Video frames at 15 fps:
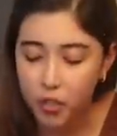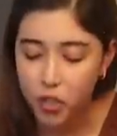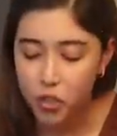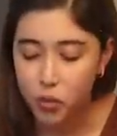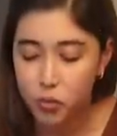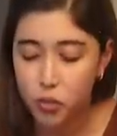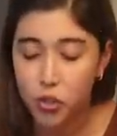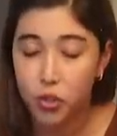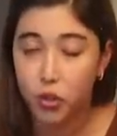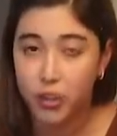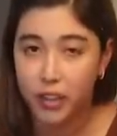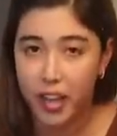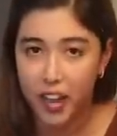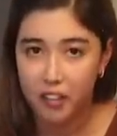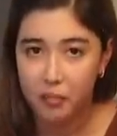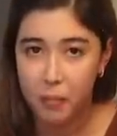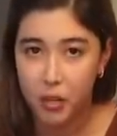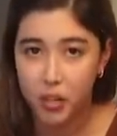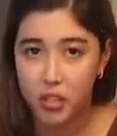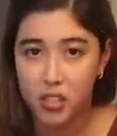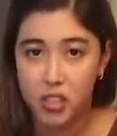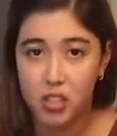we choose Good Life
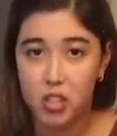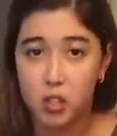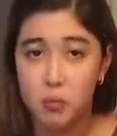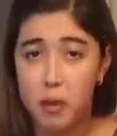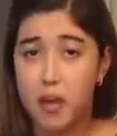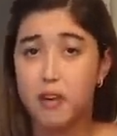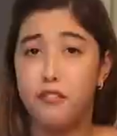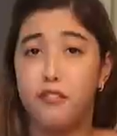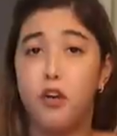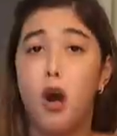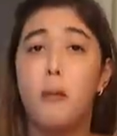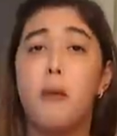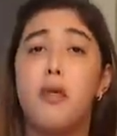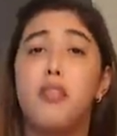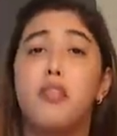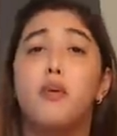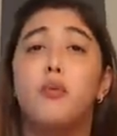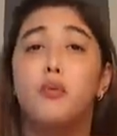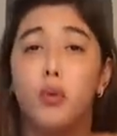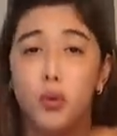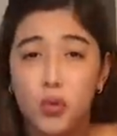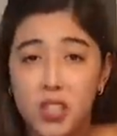because this is made from
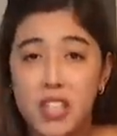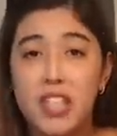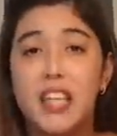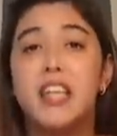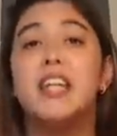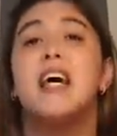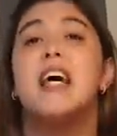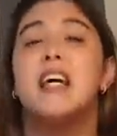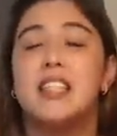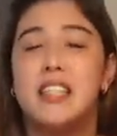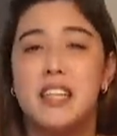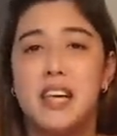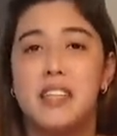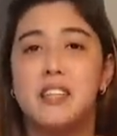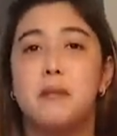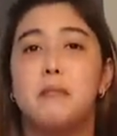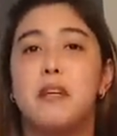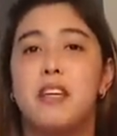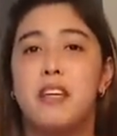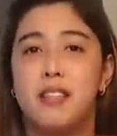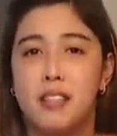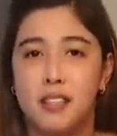roasted
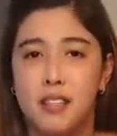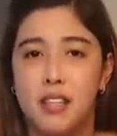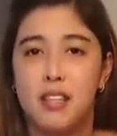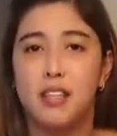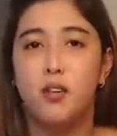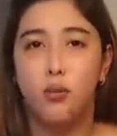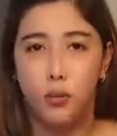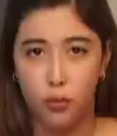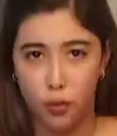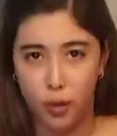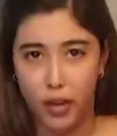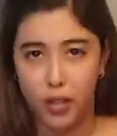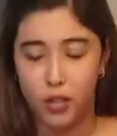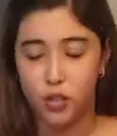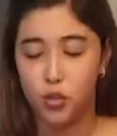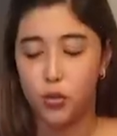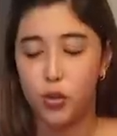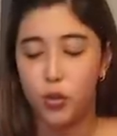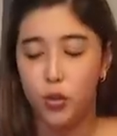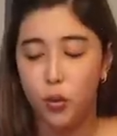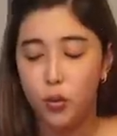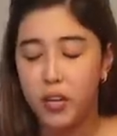sesame seed oil. So
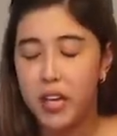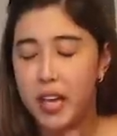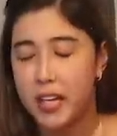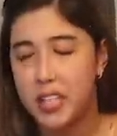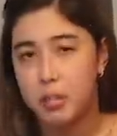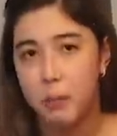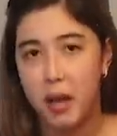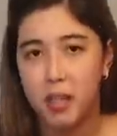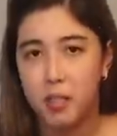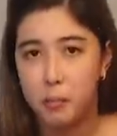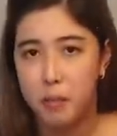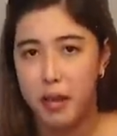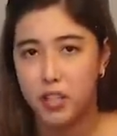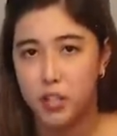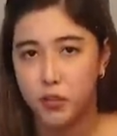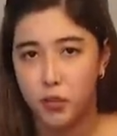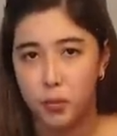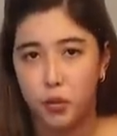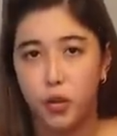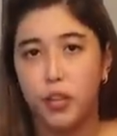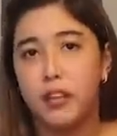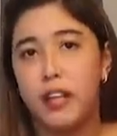you only expect the best
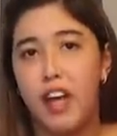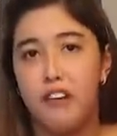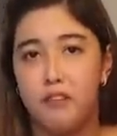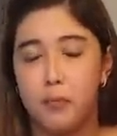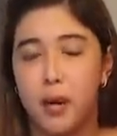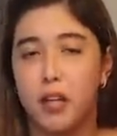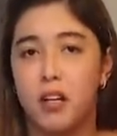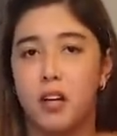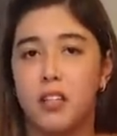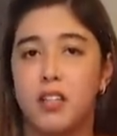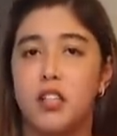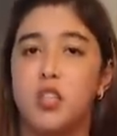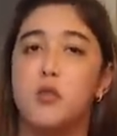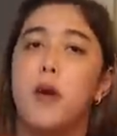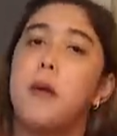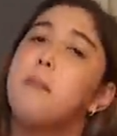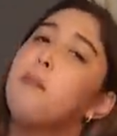from Good Life products. That's why